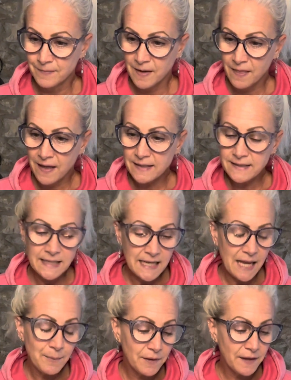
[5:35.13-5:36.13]
That is the
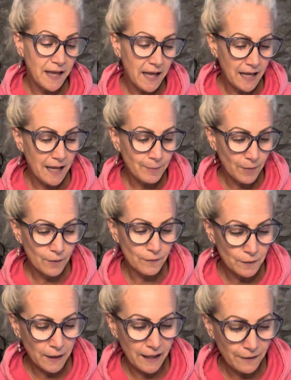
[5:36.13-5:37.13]
name of the game of
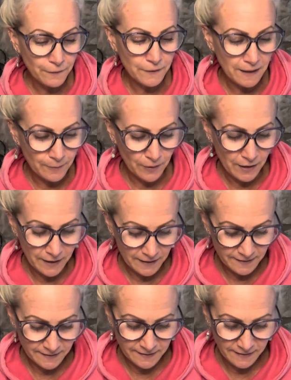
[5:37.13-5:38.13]
life, Libra,
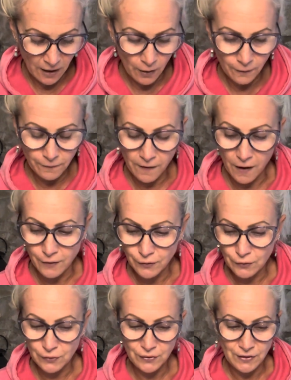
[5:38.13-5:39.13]
is
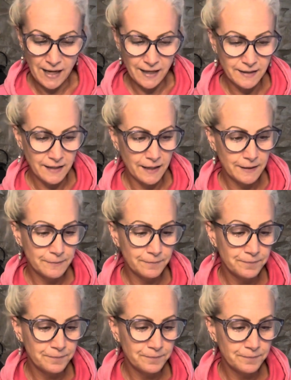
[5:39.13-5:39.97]
self-understanding.